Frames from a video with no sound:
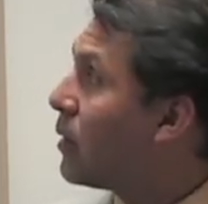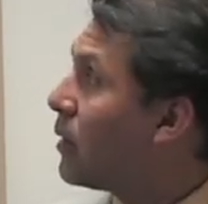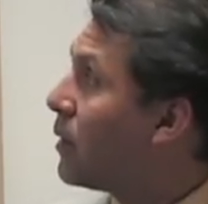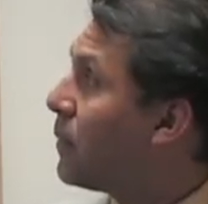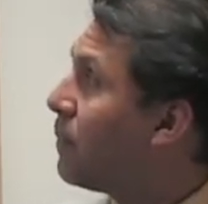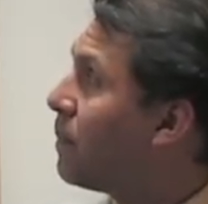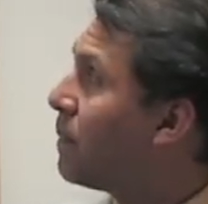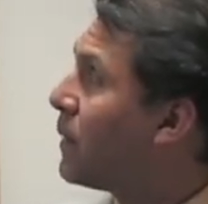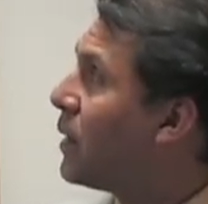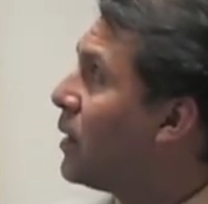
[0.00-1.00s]
Um,
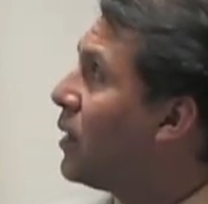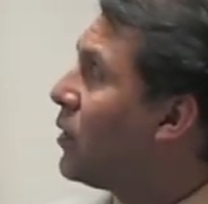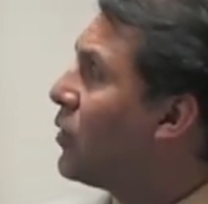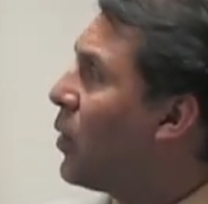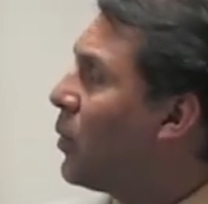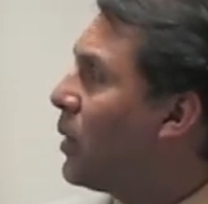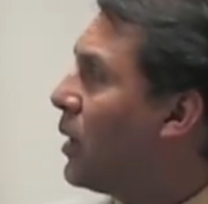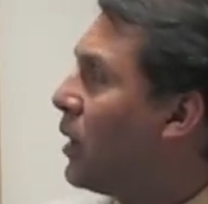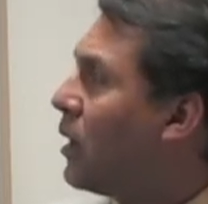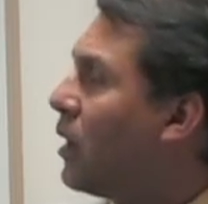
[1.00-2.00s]
so
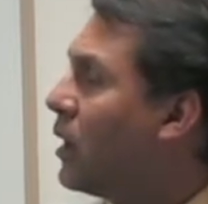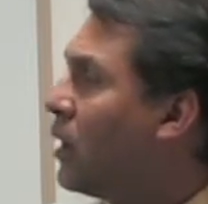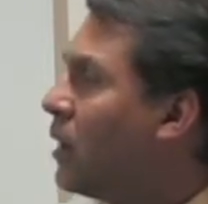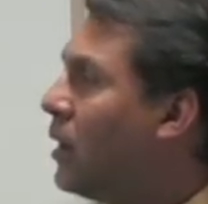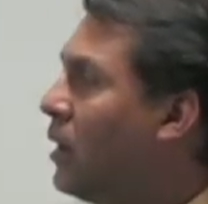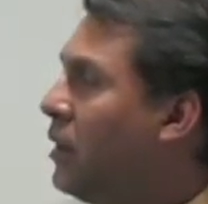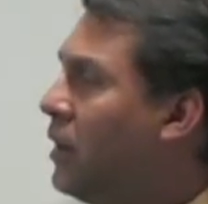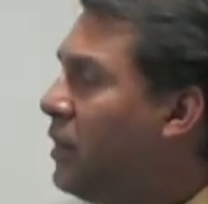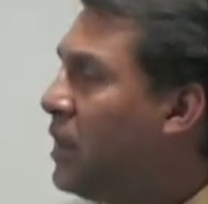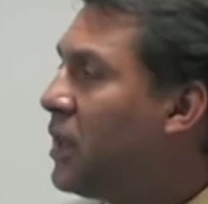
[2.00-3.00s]
the
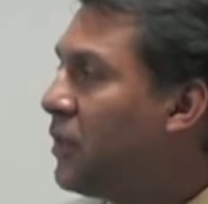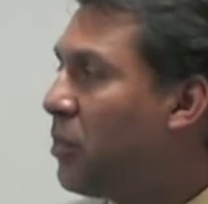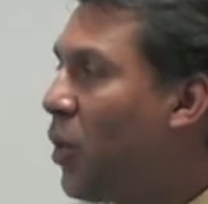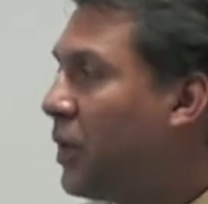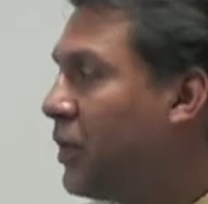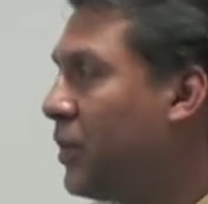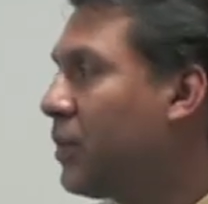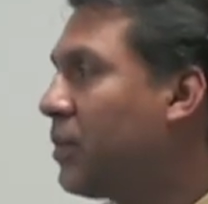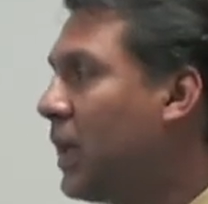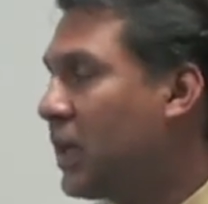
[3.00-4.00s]
other thing that's important to
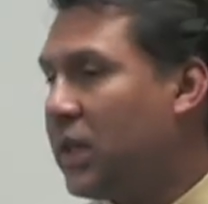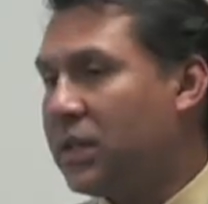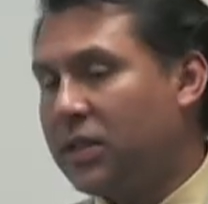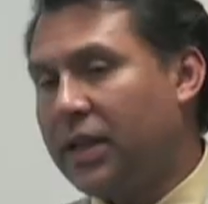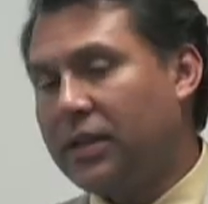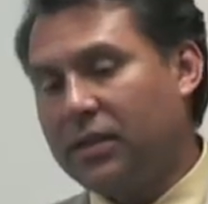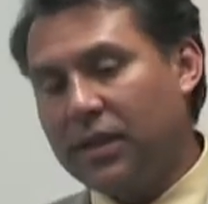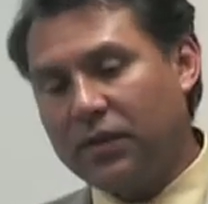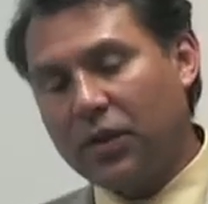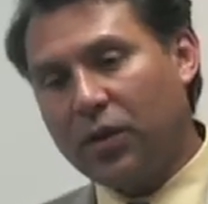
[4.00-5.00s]
recognize that
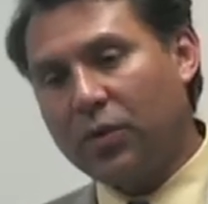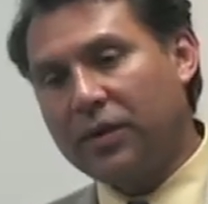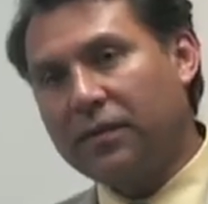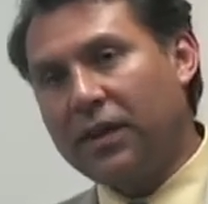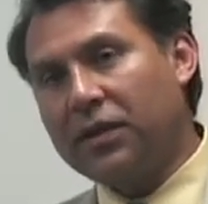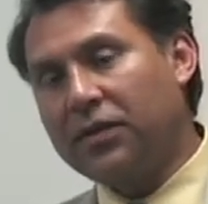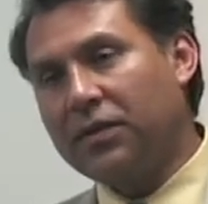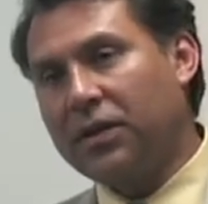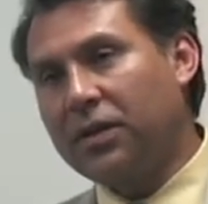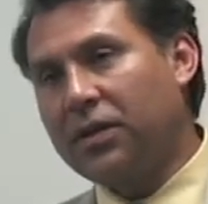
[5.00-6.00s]
even though we faced
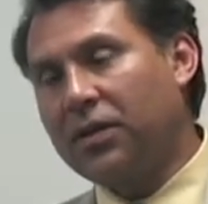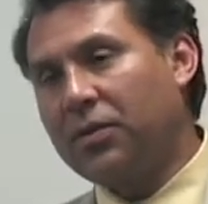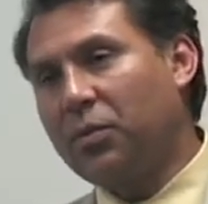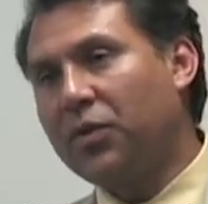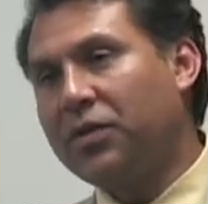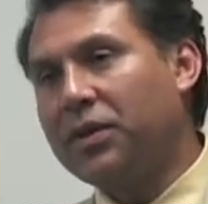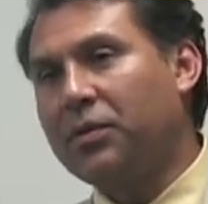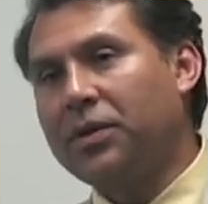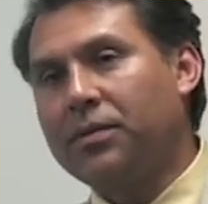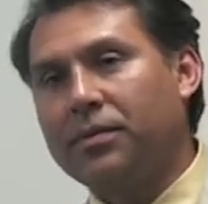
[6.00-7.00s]
and you mostly
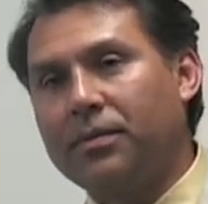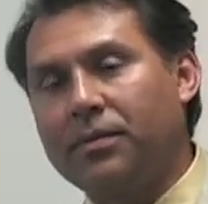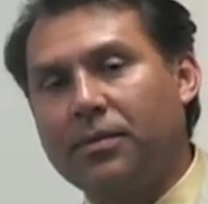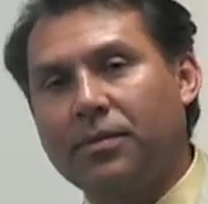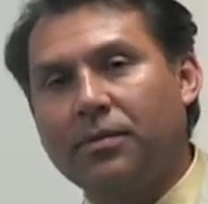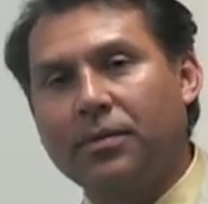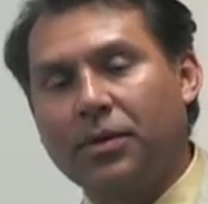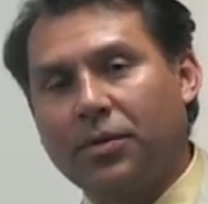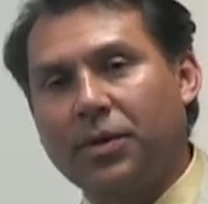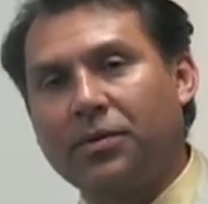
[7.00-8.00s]
when you you
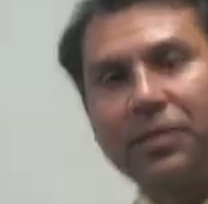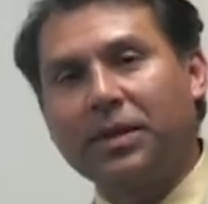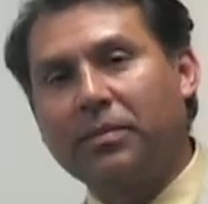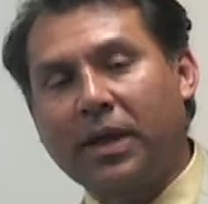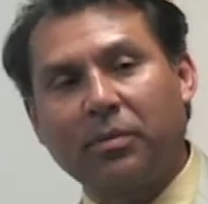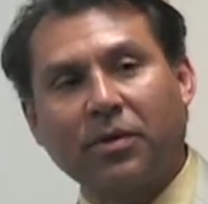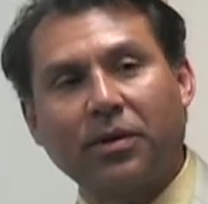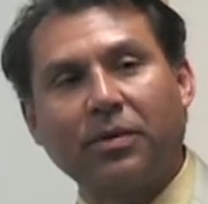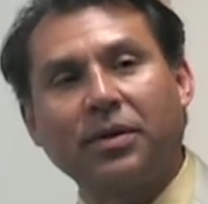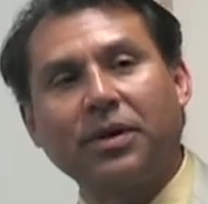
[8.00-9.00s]
know when you read the paper
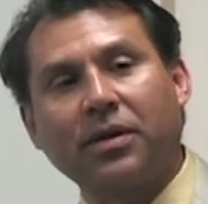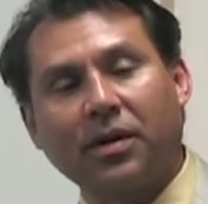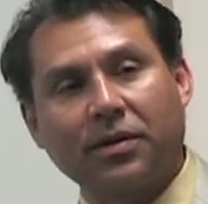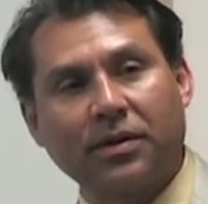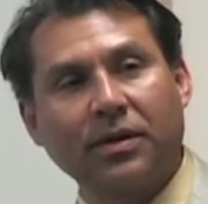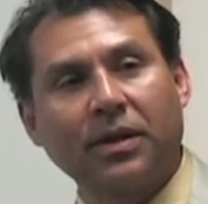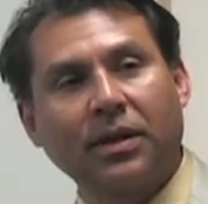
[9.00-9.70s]
and when you hear all the